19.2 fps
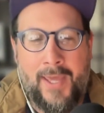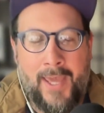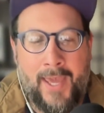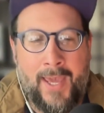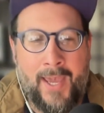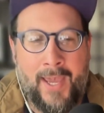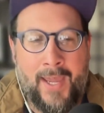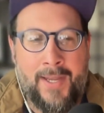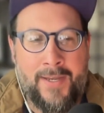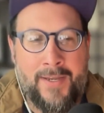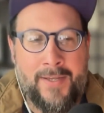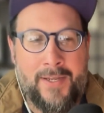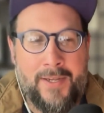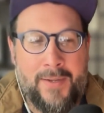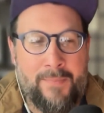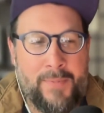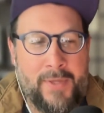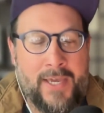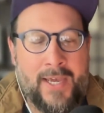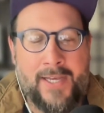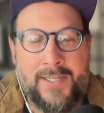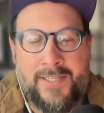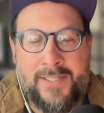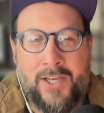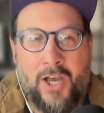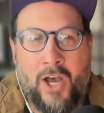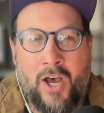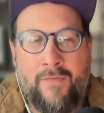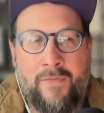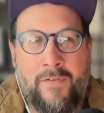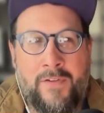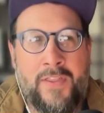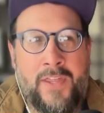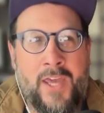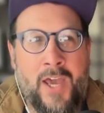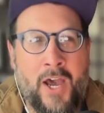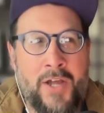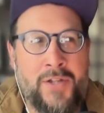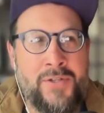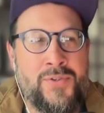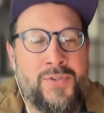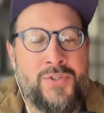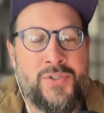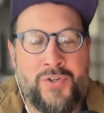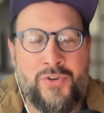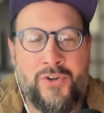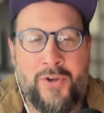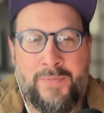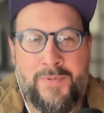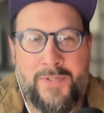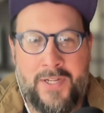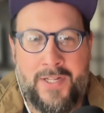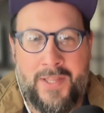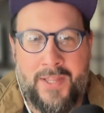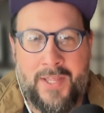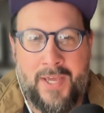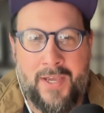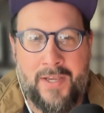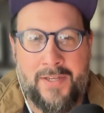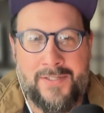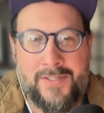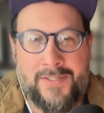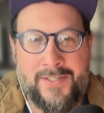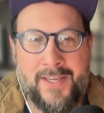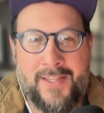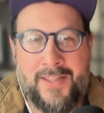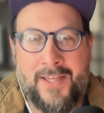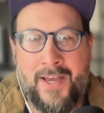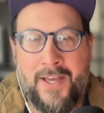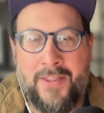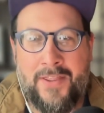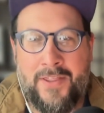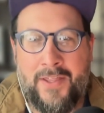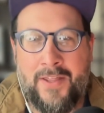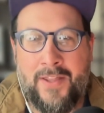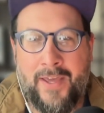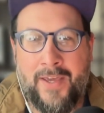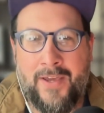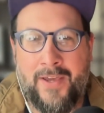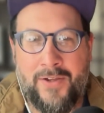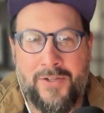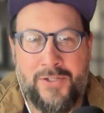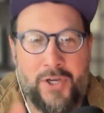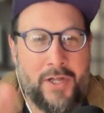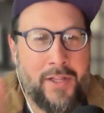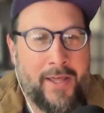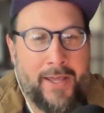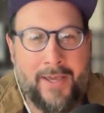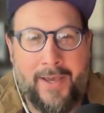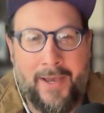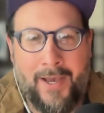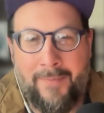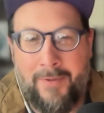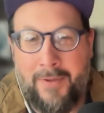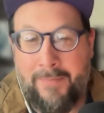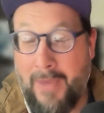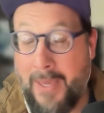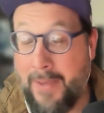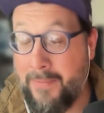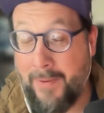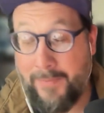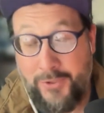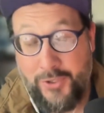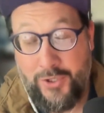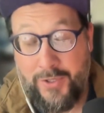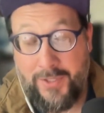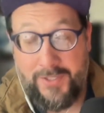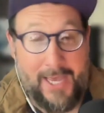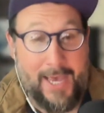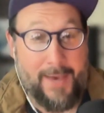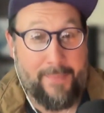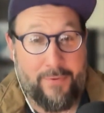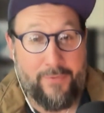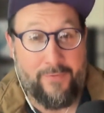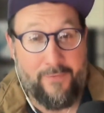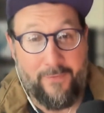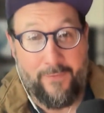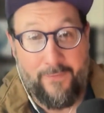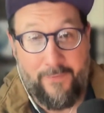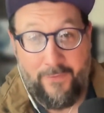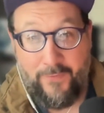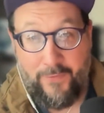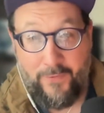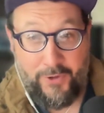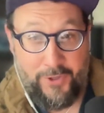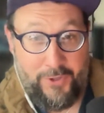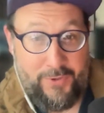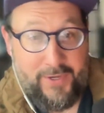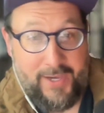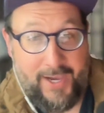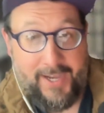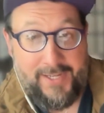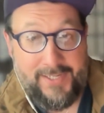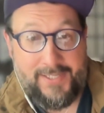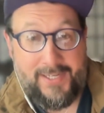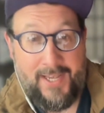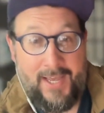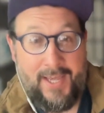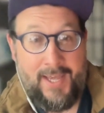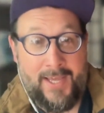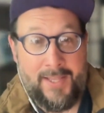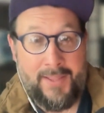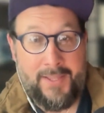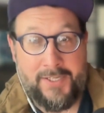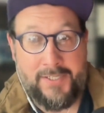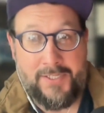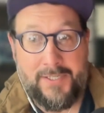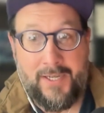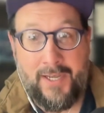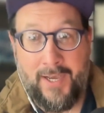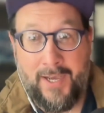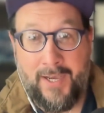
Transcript: And because it's often the unscripted things, it's like I mean, I'm sure this happened for you guys, this